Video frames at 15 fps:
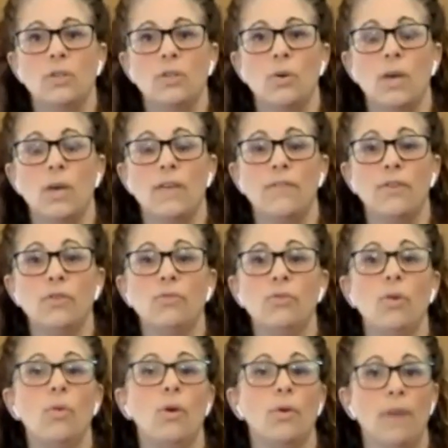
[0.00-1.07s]
So if you
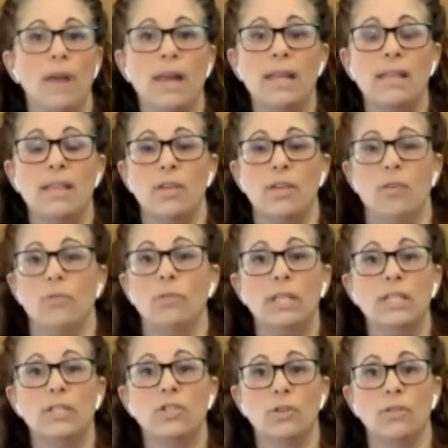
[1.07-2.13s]
know already that you only
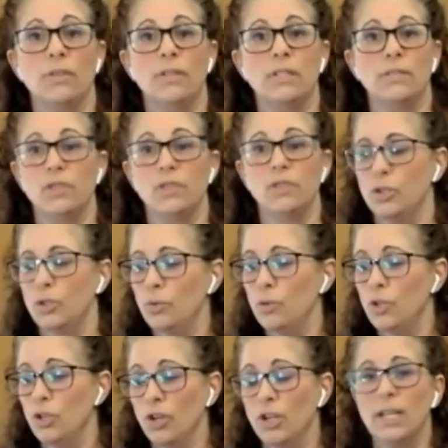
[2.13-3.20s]
need servings of
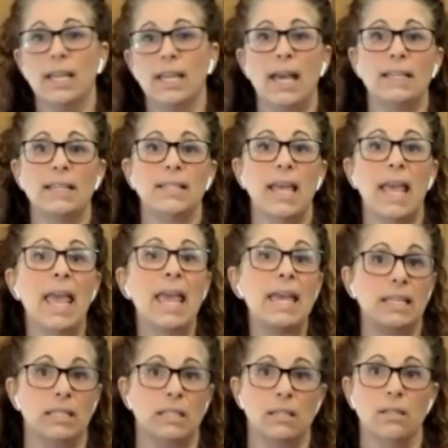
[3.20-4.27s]
2, you're going to get
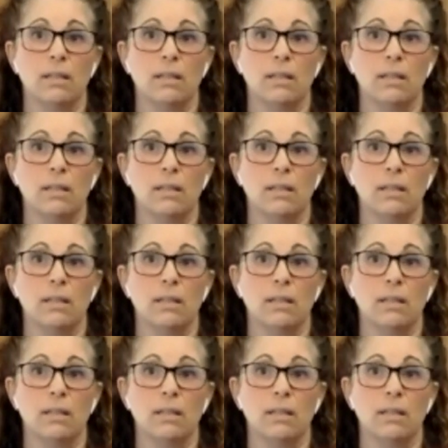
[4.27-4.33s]
8